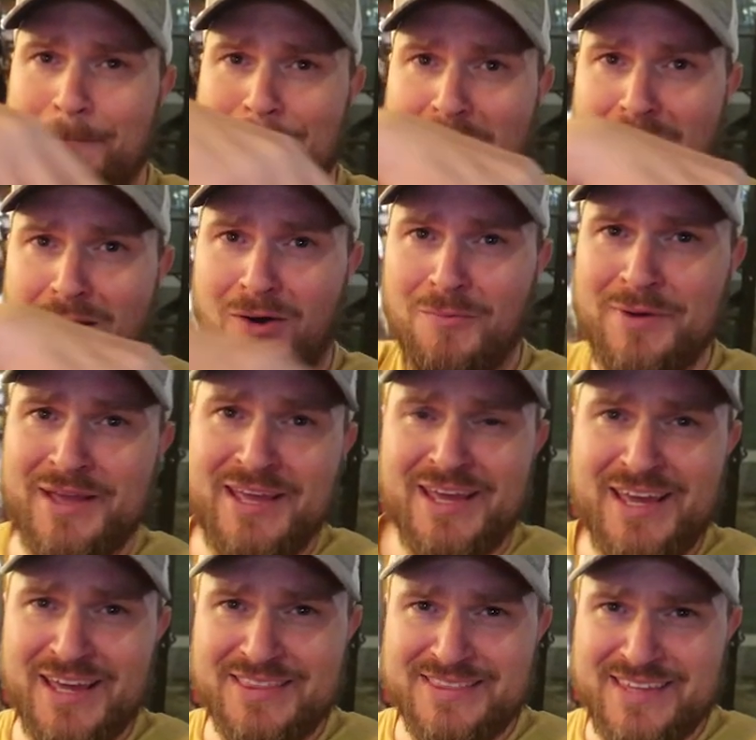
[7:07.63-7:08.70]
boom,
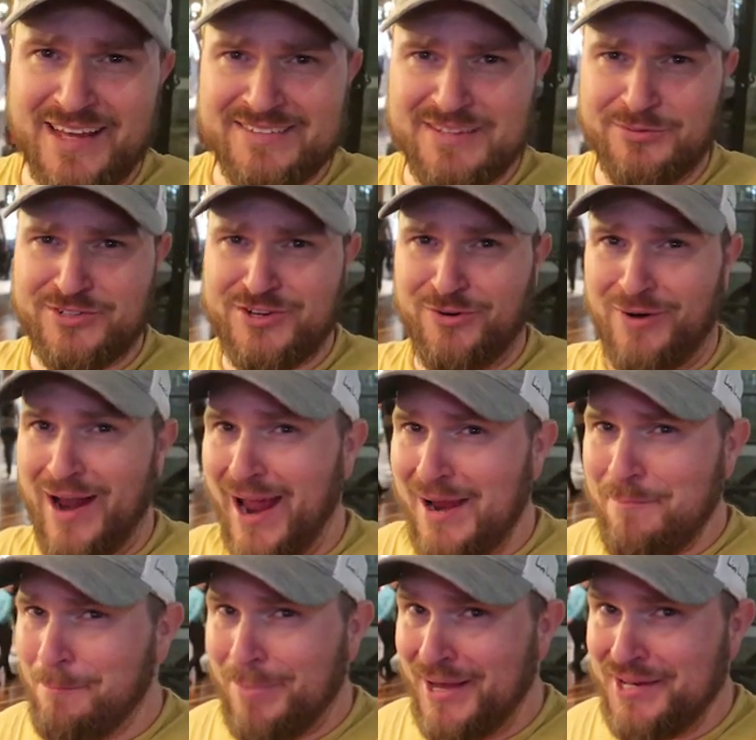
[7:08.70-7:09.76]
hit that
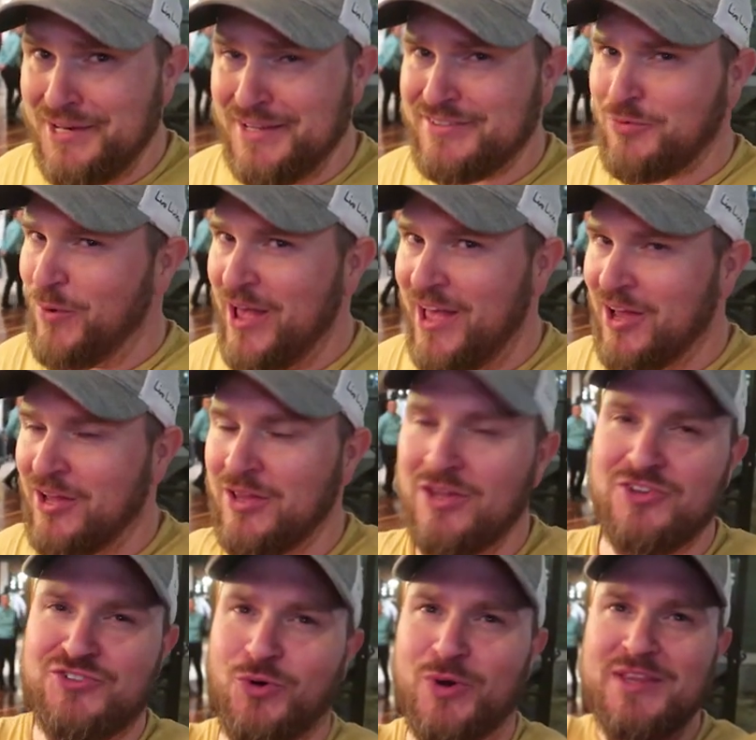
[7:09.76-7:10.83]
subscribe button as well.
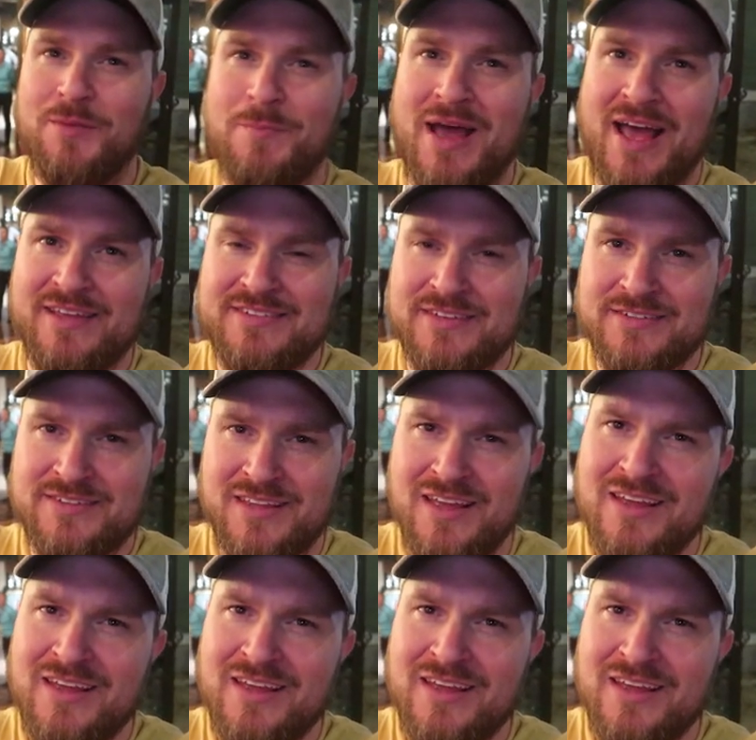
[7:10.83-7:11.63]
Join the masses.